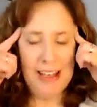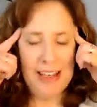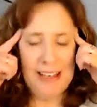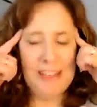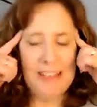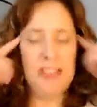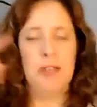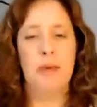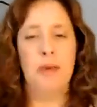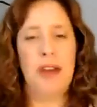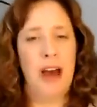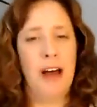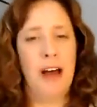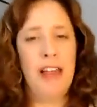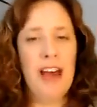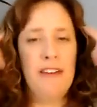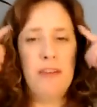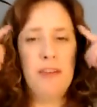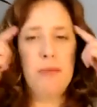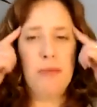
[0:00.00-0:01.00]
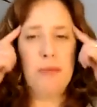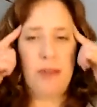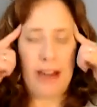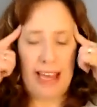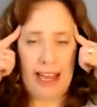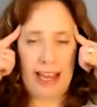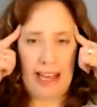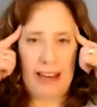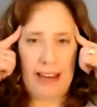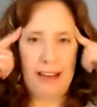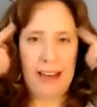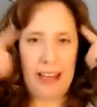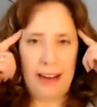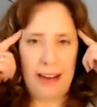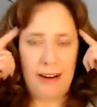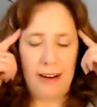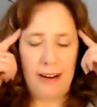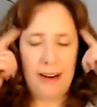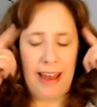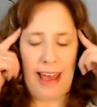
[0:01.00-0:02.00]
So we all have a brain
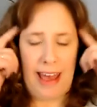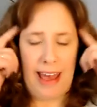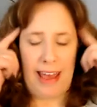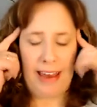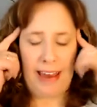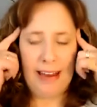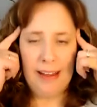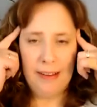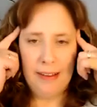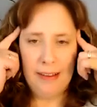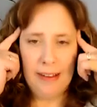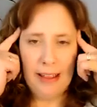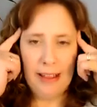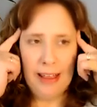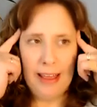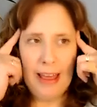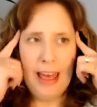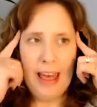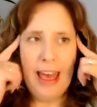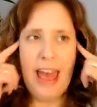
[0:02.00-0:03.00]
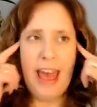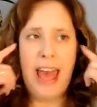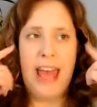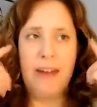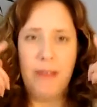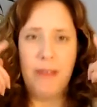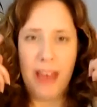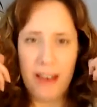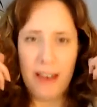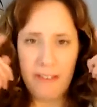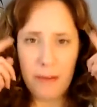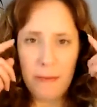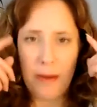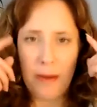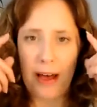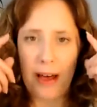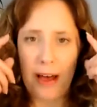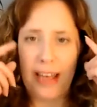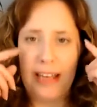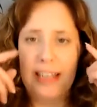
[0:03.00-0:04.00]
in our head, and we have a
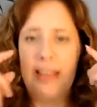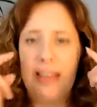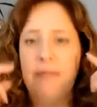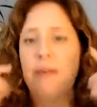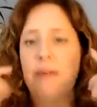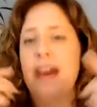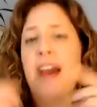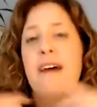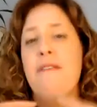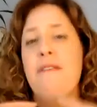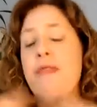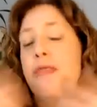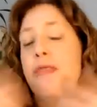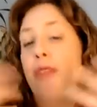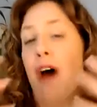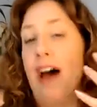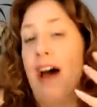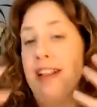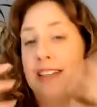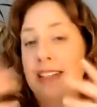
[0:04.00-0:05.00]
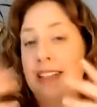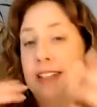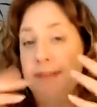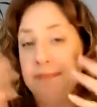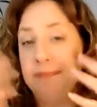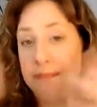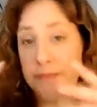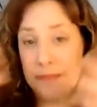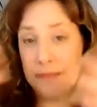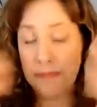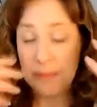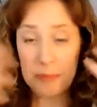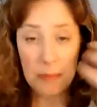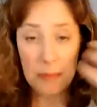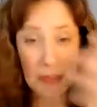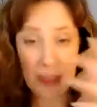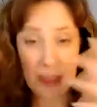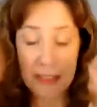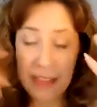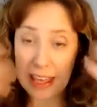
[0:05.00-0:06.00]
mind, and we have thoughts
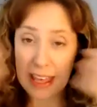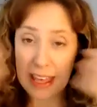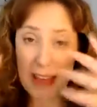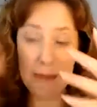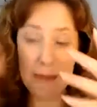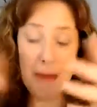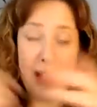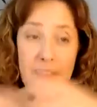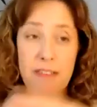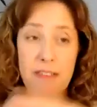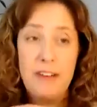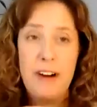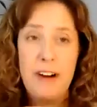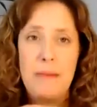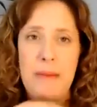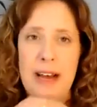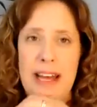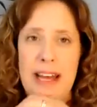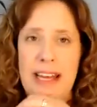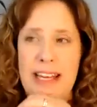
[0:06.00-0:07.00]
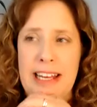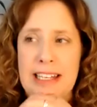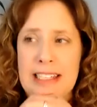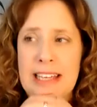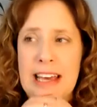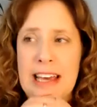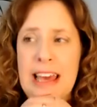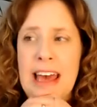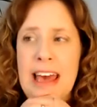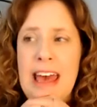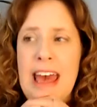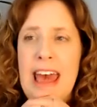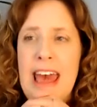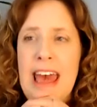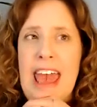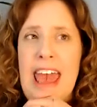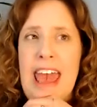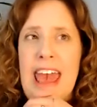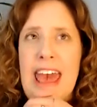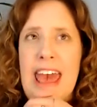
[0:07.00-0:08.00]
that come out of our mind.
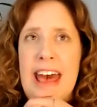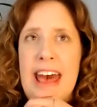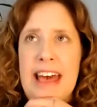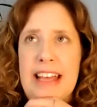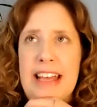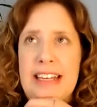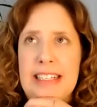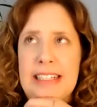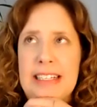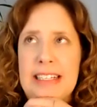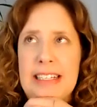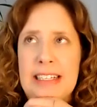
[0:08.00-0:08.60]
And